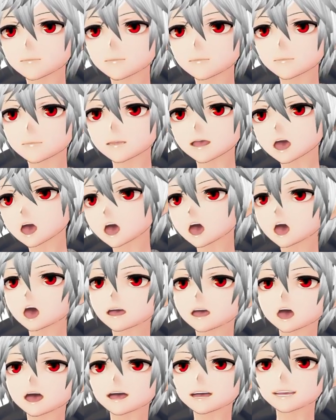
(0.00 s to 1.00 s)
Oh,
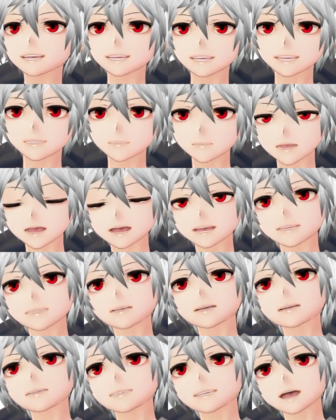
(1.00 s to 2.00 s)
okay. So I guess
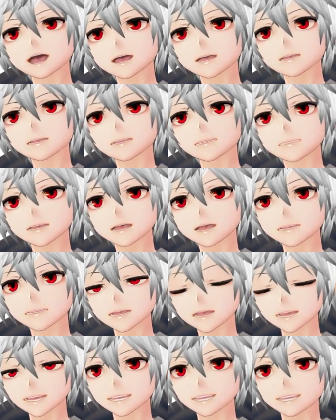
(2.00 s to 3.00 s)
instead of pressing
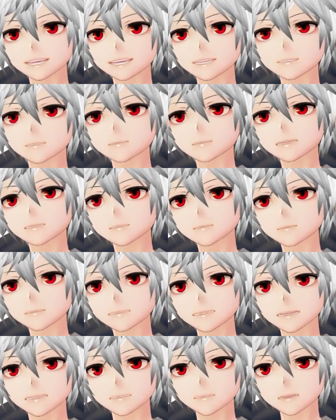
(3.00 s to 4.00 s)
J, you can
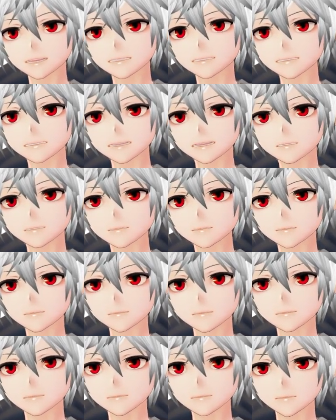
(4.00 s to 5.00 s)
just press left on
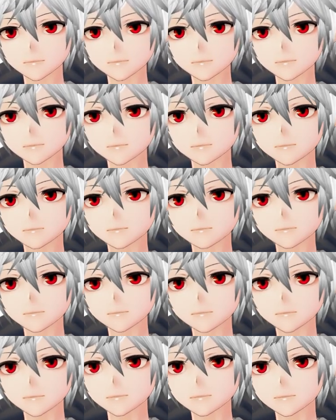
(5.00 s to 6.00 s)
right or right
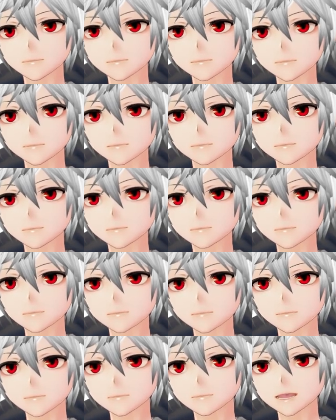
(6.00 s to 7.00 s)
maybe.
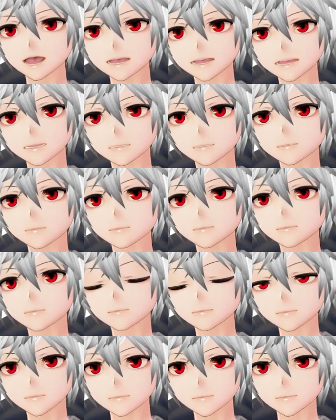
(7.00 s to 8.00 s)
I don't know. I'm
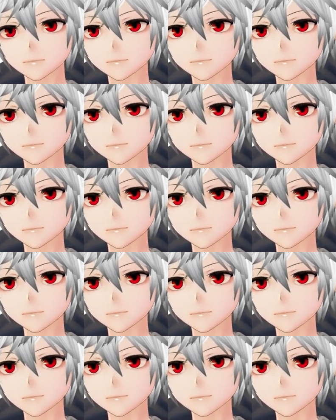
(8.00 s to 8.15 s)
not sure.